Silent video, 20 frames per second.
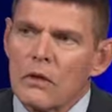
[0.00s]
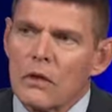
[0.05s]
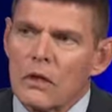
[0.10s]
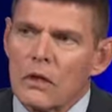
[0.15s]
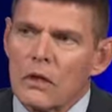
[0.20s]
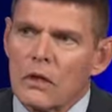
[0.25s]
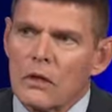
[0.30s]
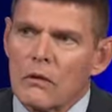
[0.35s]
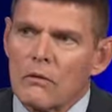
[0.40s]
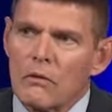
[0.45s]

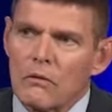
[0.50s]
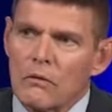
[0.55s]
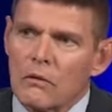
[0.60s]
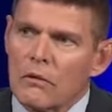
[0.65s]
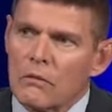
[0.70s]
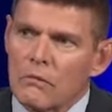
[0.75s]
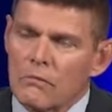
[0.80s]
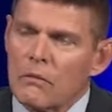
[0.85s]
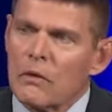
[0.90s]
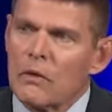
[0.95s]
uh, who
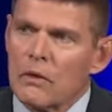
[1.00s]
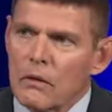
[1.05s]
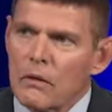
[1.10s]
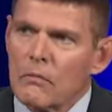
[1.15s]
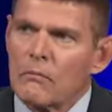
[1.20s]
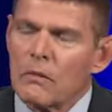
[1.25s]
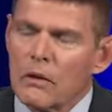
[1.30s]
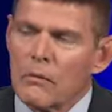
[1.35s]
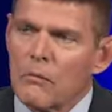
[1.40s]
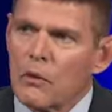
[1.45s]
are
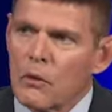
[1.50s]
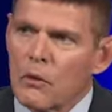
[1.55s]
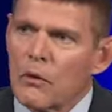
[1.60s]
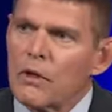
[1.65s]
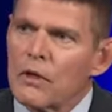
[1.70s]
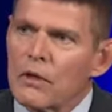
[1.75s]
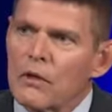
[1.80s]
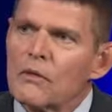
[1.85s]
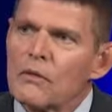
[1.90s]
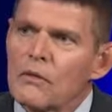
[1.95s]
their
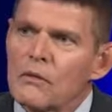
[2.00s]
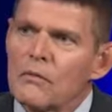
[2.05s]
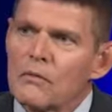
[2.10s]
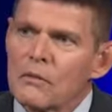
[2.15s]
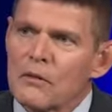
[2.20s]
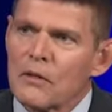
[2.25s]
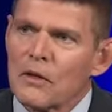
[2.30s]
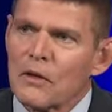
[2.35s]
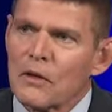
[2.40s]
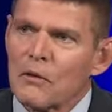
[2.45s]
employees.
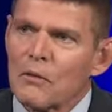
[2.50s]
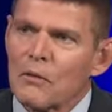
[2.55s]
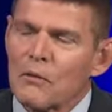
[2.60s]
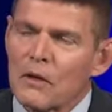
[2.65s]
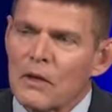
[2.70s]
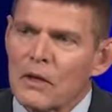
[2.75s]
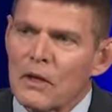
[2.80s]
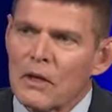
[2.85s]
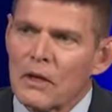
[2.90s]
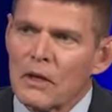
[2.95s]

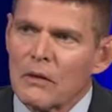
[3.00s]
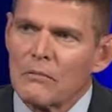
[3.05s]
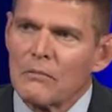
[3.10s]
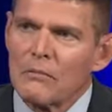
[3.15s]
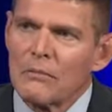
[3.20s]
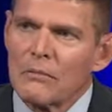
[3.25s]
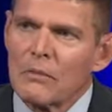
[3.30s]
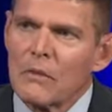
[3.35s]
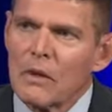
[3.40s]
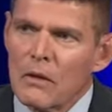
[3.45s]
So
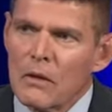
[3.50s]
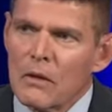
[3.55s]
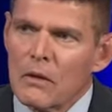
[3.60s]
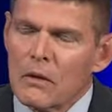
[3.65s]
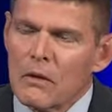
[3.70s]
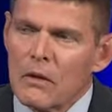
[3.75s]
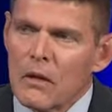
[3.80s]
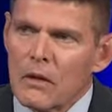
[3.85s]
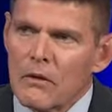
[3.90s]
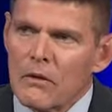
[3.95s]

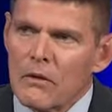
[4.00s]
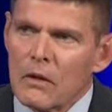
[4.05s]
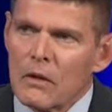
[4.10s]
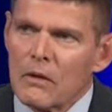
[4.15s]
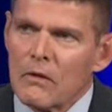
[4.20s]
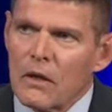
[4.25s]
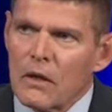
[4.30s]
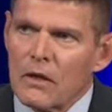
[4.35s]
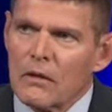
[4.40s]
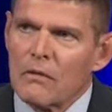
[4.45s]
uh, I
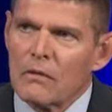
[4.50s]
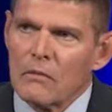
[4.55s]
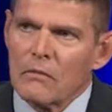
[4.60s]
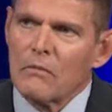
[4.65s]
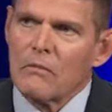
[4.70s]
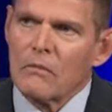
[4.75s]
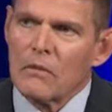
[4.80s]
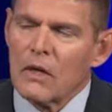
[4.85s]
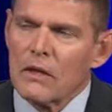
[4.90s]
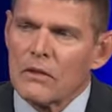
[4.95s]
think that
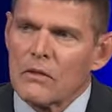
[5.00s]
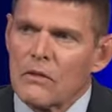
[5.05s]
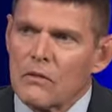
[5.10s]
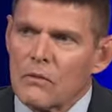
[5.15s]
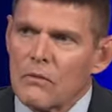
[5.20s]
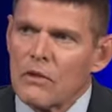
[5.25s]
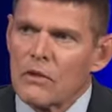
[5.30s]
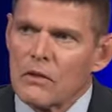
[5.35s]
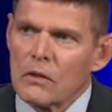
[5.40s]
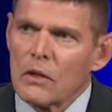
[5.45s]
that's
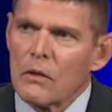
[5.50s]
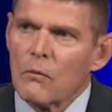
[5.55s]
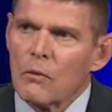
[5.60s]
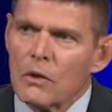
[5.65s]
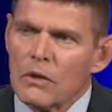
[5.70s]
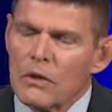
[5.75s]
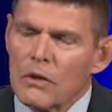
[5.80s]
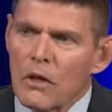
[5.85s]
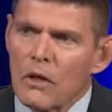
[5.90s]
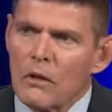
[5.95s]
the reason they
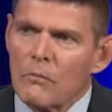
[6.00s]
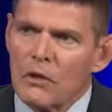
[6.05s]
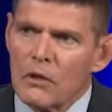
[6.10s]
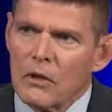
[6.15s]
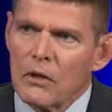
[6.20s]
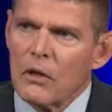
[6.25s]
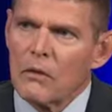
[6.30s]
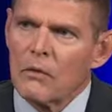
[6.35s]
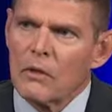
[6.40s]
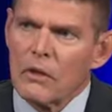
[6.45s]
went to
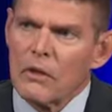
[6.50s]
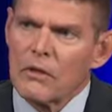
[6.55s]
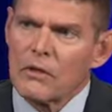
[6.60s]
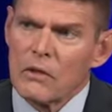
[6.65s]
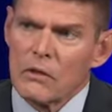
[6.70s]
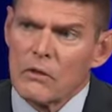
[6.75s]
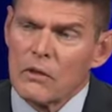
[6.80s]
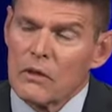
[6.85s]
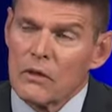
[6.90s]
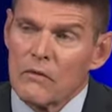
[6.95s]
IPO. And
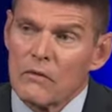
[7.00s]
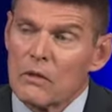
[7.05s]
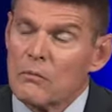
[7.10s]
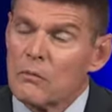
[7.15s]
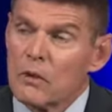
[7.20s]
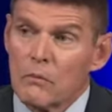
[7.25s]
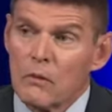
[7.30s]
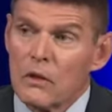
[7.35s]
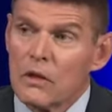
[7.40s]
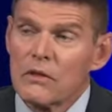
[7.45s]
also, it gives
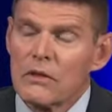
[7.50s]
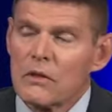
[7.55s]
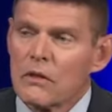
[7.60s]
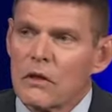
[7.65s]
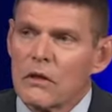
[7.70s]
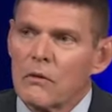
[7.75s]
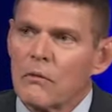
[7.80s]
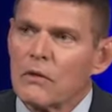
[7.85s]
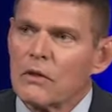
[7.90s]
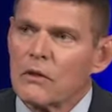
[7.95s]
them
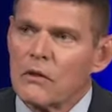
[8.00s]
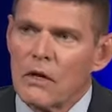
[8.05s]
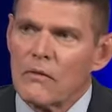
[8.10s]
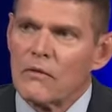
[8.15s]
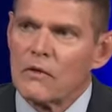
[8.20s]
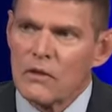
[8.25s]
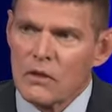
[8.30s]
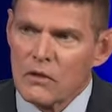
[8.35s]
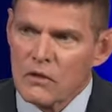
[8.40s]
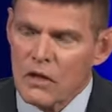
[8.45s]
publicity. When you
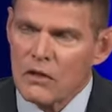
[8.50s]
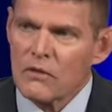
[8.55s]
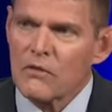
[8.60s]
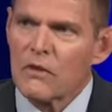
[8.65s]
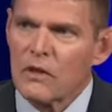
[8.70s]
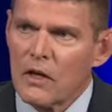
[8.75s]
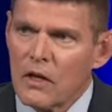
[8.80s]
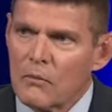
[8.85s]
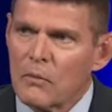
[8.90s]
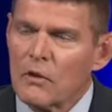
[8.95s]
have a
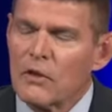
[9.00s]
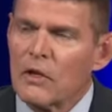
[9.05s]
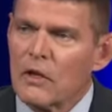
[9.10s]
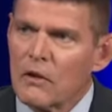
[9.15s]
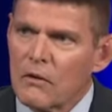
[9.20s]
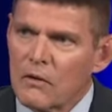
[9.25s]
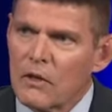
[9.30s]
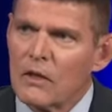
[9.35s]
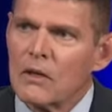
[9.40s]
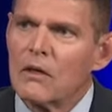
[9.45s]
successful
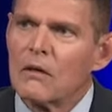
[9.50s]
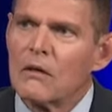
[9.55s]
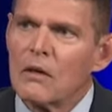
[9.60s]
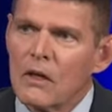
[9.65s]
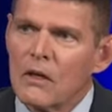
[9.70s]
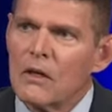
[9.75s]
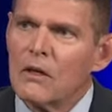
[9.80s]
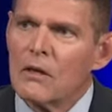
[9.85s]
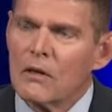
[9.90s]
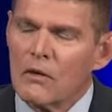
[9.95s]
IPO, then
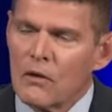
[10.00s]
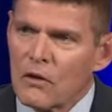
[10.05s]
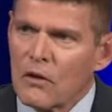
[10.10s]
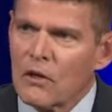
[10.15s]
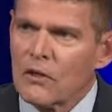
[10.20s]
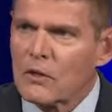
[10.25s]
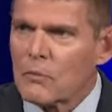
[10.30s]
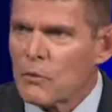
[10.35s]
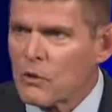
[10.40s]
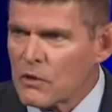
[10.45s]
your
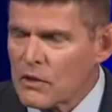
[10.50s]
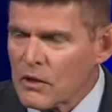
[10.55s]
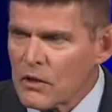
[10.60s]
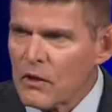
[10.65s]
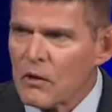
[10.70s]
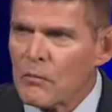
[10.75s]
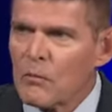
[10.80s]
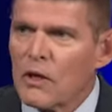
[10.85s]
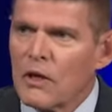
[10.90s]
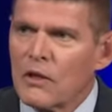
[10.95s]
customers
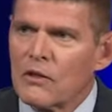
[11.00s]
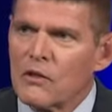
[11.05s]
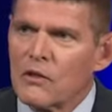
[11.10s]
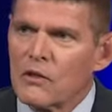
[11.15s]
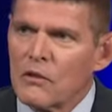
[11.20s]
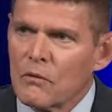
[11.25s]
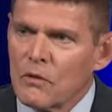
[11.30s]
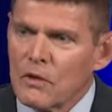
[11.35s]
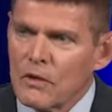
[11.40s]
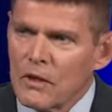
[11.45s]
hear about
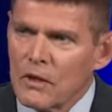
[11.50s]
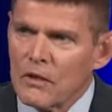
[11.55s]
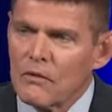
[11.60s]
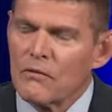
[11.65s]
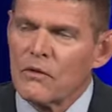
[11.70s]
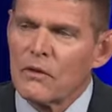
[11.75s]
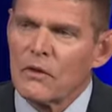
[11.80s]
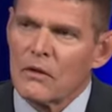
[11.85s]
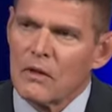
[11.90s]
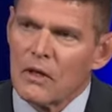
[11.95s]
you and they
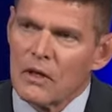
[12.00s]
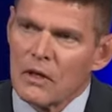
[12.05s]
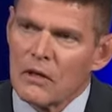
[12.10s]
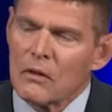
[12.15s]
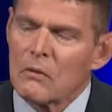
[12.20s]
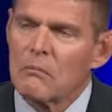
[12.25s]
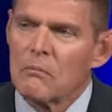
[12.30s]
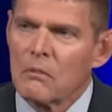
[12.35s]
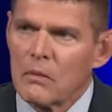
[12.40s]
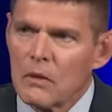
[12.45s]
feel
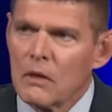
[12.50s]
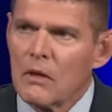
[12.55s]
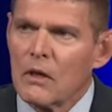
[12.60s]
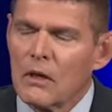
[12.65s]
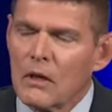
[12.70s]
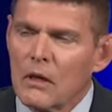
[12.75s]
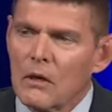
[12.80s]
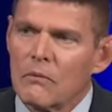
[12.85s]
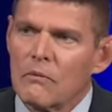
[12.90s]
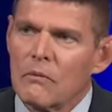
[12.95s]
like
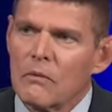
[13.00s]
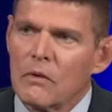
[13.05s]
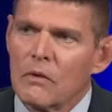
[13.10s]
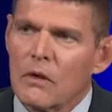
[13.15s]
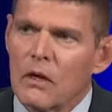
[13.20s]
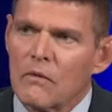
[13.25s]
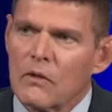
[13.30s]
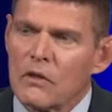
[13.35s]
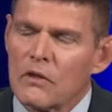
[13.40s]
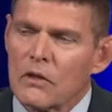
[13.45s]
uh,
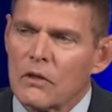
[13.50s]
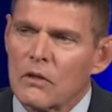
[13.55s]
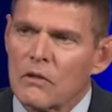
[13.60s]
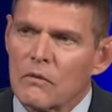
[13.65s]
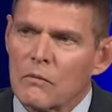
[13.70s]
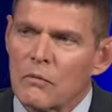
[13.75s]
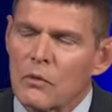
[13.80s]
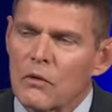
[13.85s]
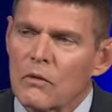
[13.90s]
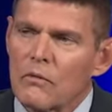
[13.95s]
you have a seal
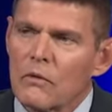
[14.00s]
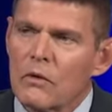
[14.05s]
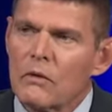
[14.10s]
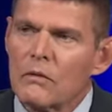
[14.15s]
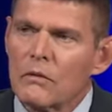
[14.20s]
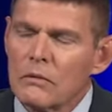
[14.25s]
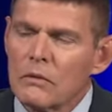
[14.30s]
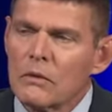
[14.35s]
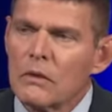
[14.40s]
of approval.